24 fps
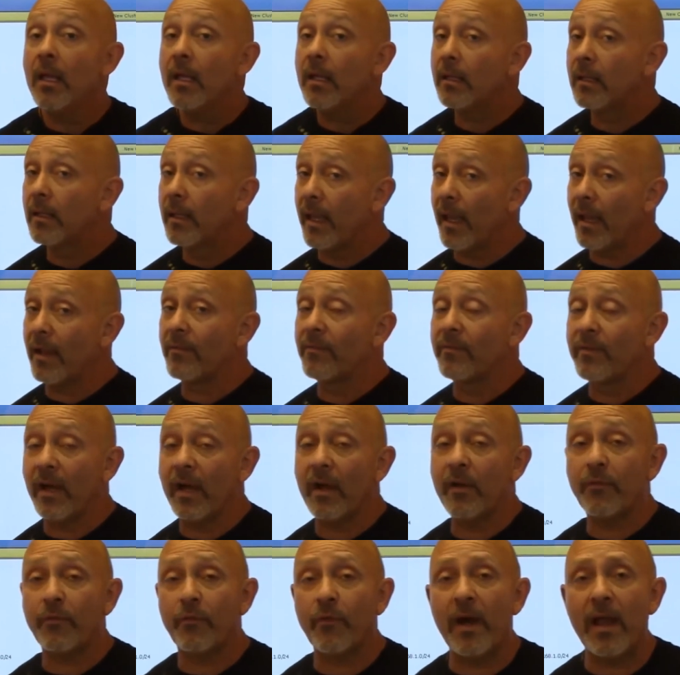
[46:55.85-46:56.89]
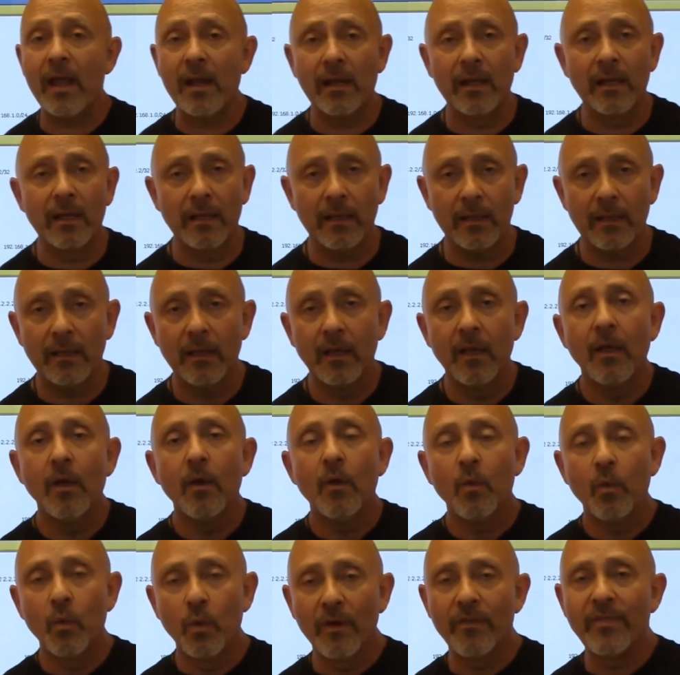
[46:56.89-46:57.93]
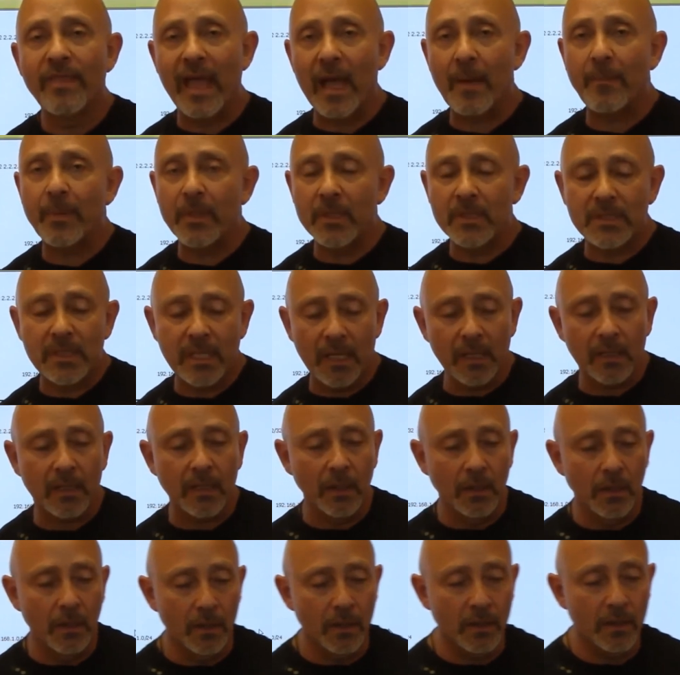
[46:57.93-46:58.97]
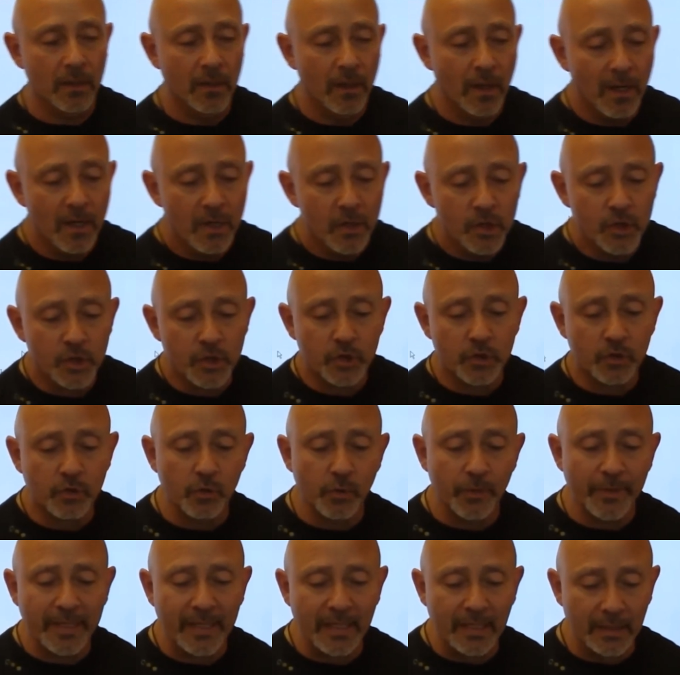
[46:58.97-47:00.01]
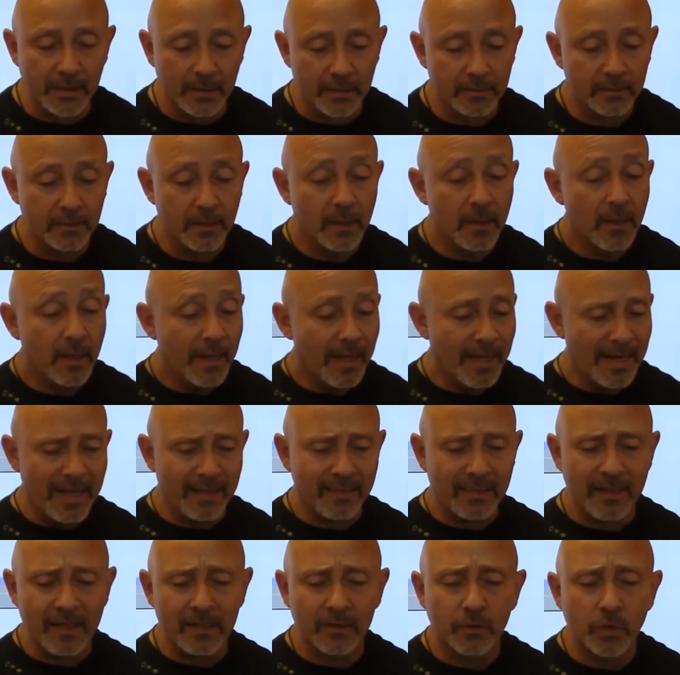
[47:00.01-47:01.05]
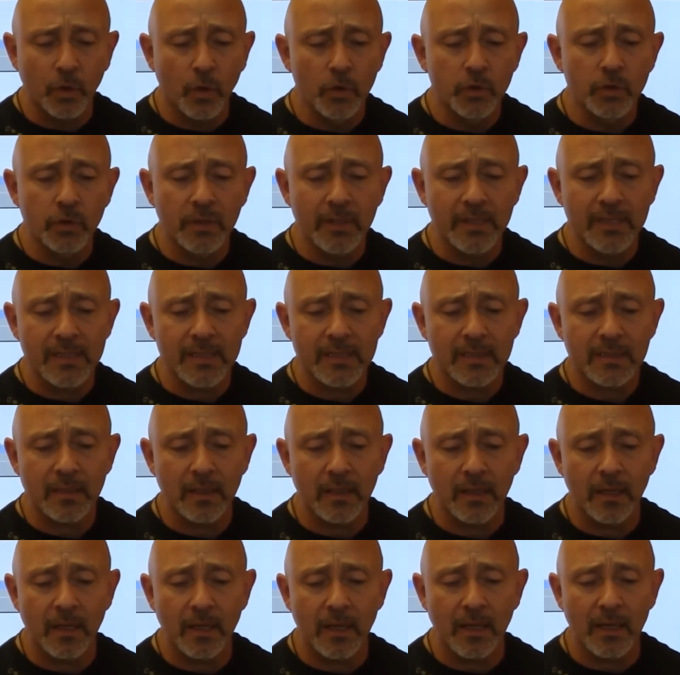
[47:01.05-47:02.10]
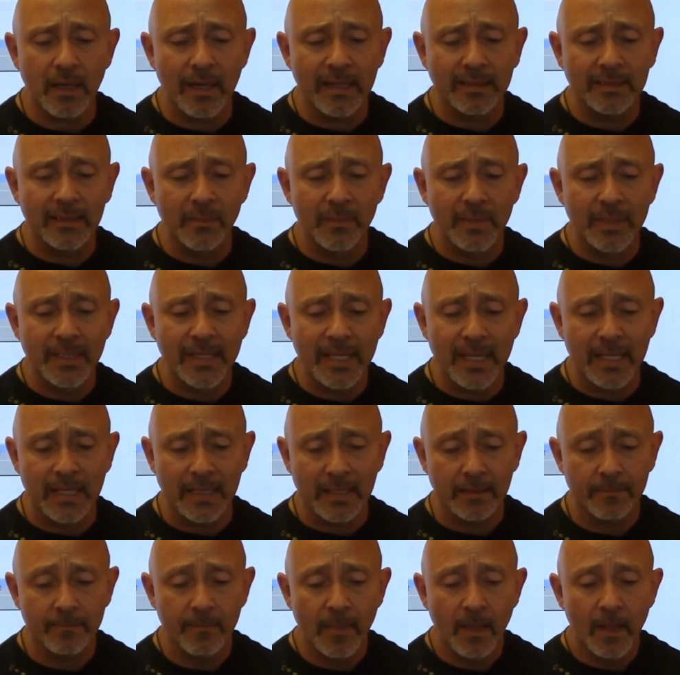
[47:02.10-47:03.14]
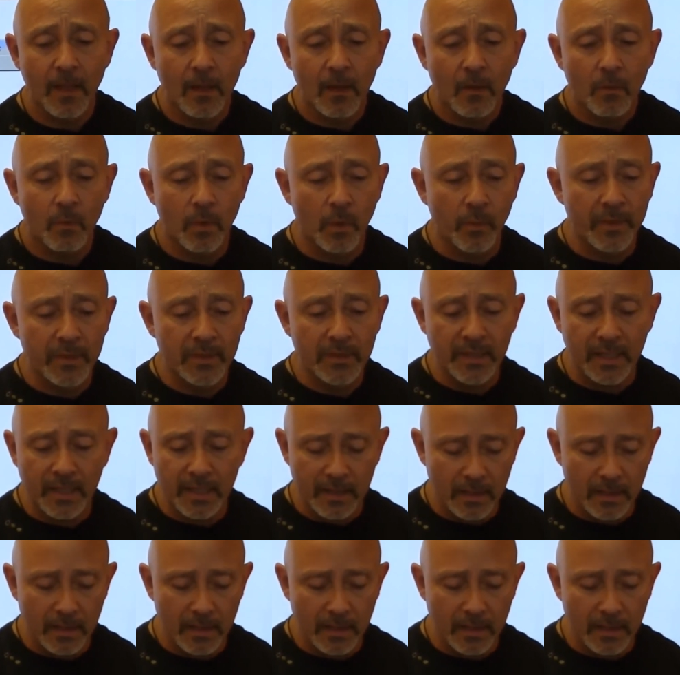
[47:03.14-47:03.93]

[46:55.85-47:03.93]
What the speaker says: Get very friendly with that particular screen. And I think I told you this at the beginning when we did